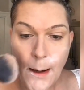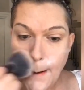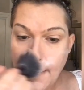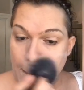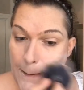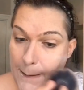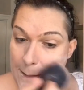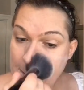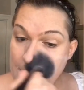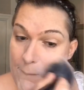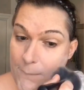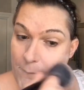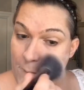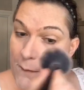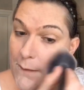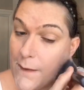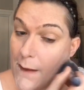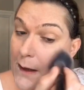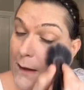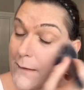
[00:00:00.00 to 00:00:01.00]
and leave
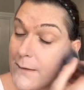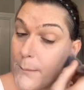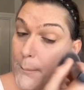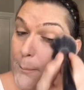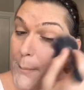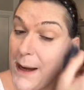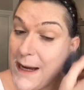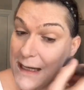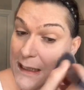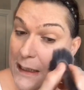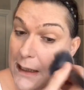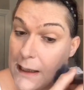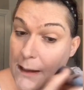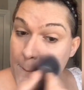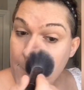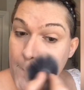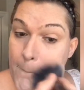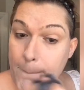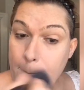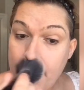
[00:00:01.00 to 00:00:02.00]
it there to bake.
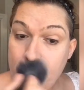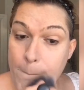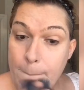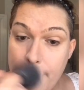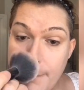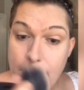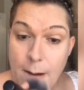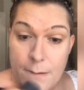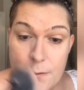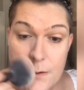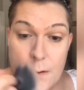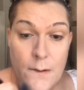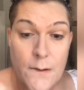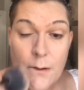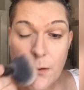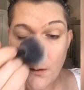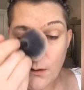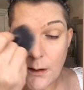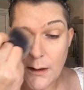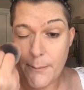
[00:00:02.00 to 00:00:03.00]
We actually
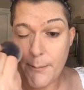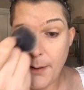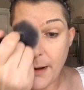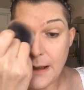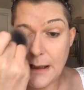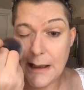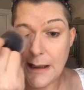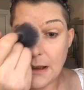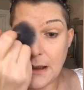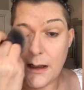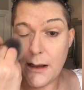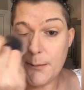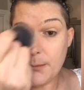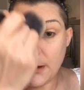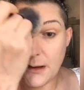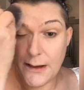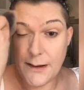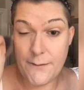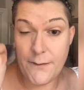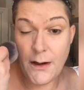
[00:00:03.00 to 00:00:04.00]
call it baking, I
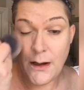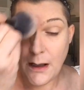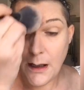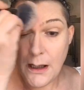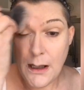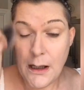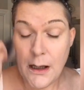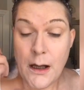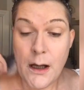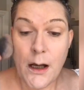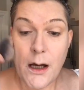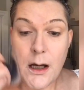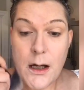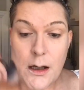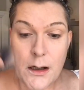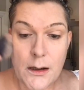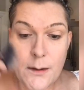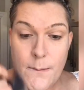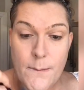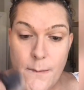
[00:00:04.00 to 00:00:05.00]
believe.
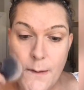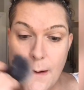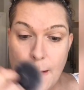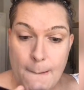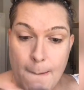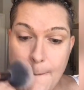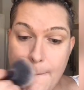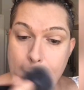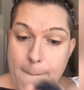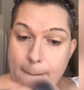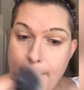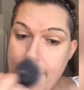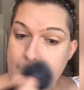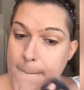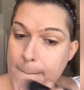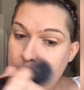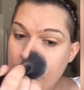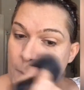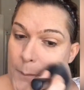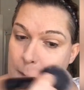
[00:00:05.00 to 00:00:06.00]
It
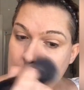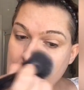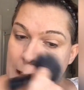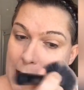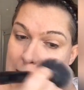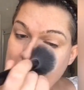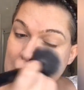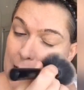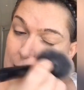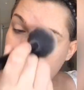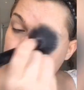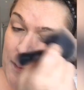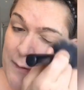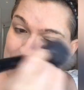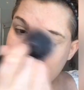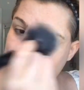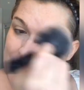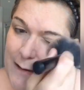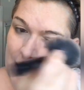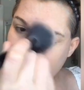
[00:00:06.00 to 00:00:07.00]

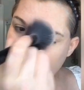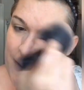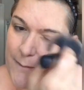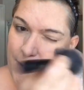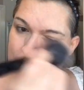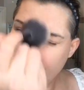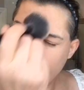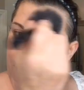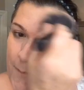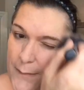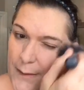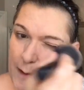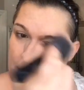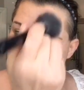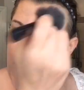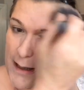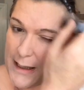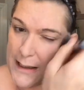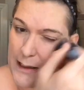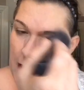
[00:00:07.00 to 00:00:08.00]
keeps
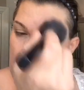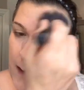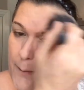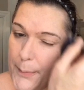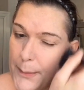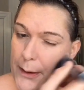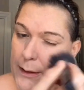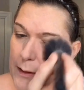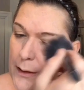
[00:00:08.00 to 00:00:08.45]
makeup